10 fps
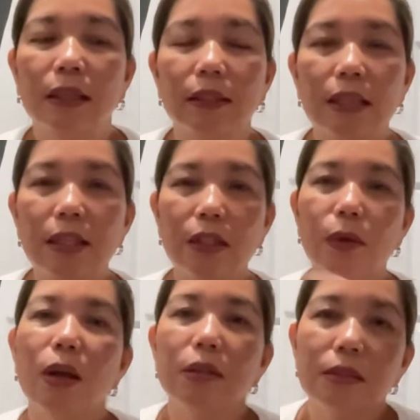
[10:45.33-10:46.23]
thank you
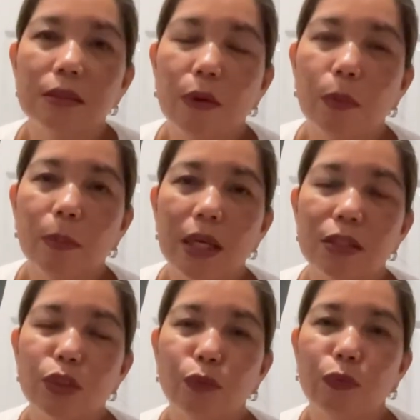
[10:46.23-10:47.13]
all so
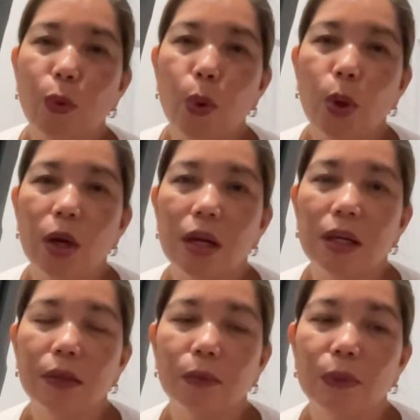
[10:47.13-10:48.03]
much for
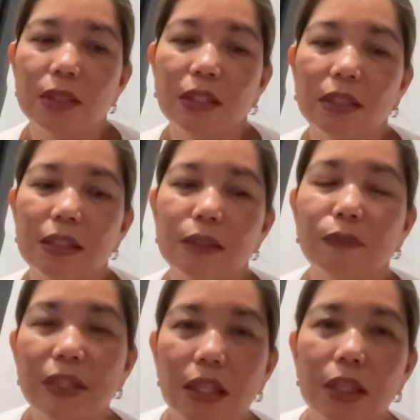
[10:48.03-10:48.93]
watching this
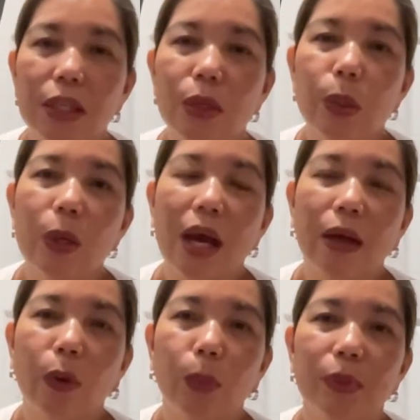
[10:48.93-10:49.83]
video I
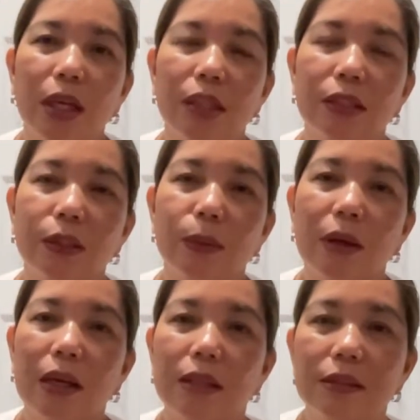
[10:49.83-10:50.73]
hope that you
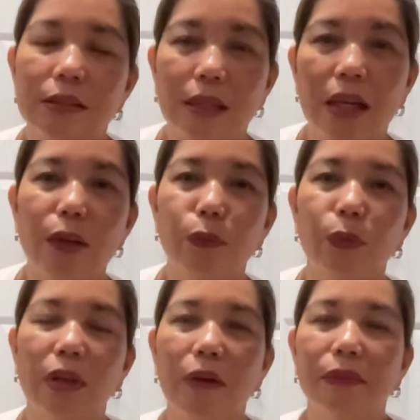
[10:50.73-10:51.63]
are safe
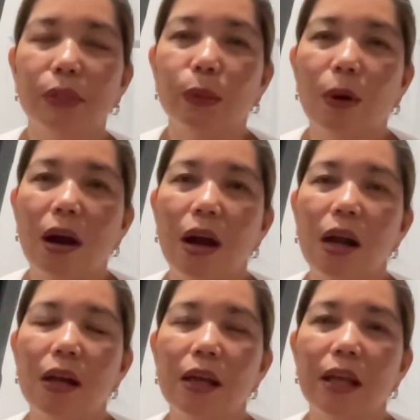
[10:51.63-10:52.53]
wherever you
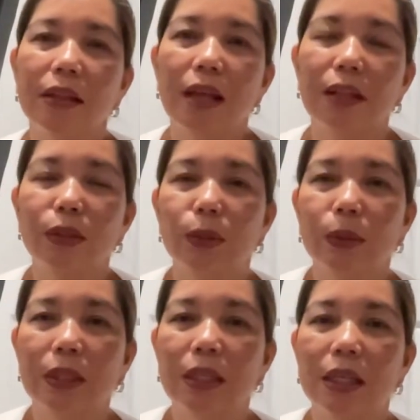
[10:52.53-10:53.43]
are and that you
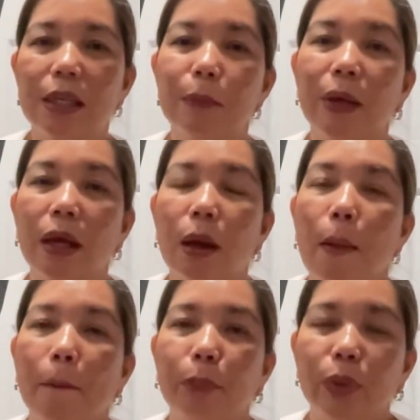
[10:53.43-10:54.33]
keep
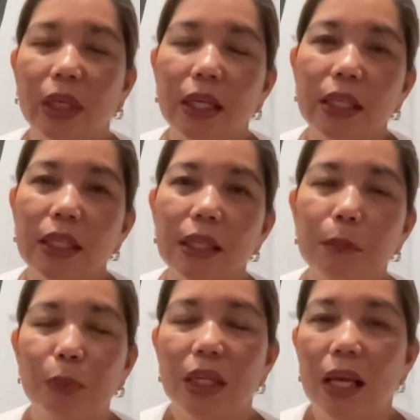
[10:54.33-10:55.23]

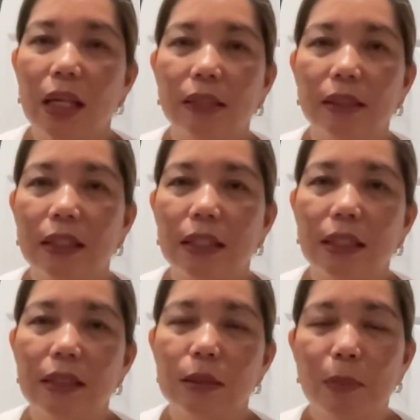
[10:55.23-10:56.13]
praying be healthy
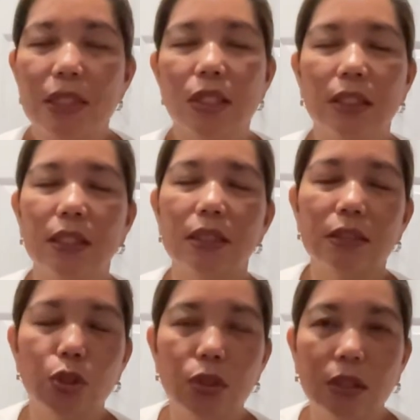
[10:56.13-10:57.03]
especially
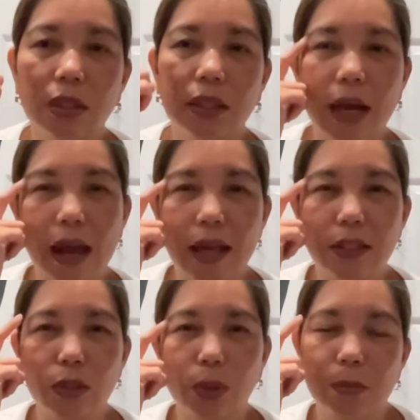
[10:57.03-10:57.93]
guide
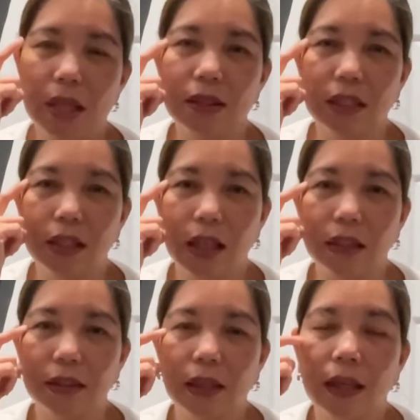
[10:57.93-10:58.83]
your mental
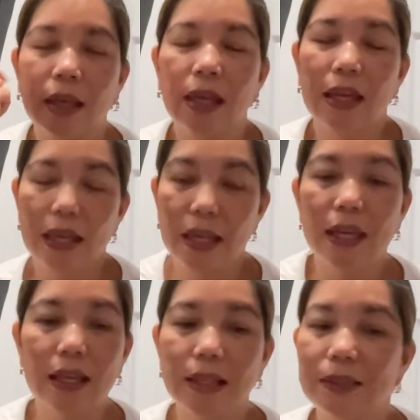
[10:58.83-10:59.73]
health
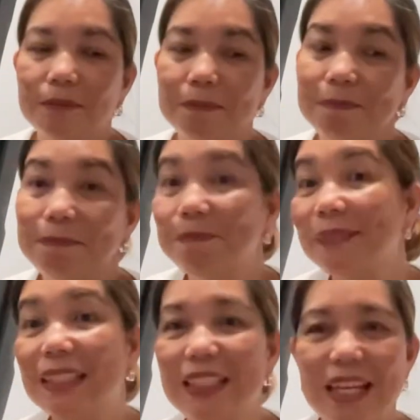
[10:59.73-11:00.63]
and
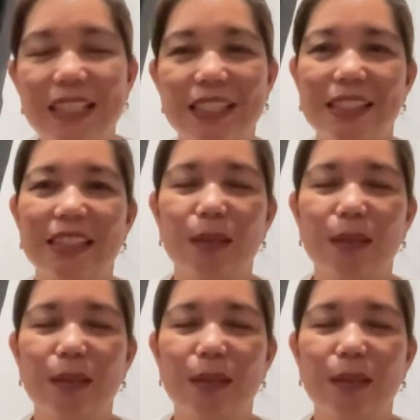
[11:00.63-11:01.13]
yeah, this is the